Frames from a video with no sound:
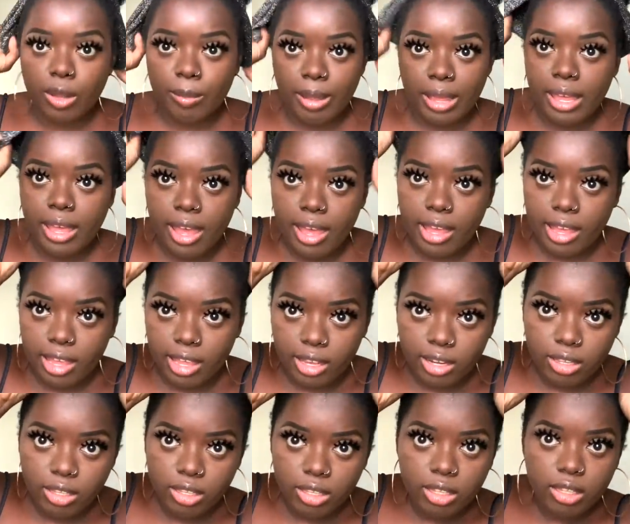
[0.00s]
my
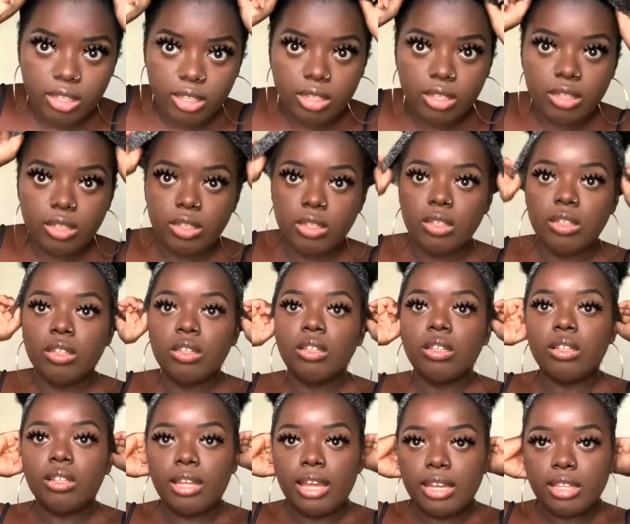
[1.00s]
head
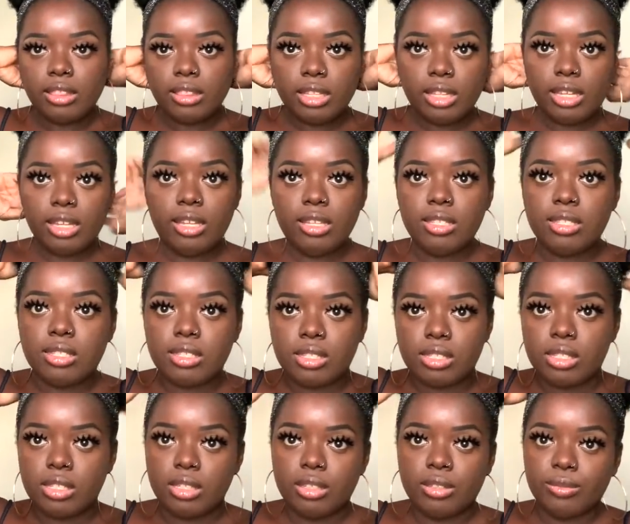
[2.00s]
like
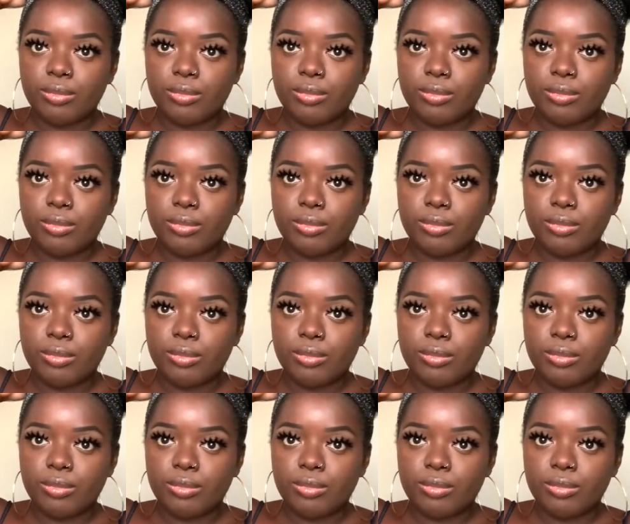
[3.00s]
this.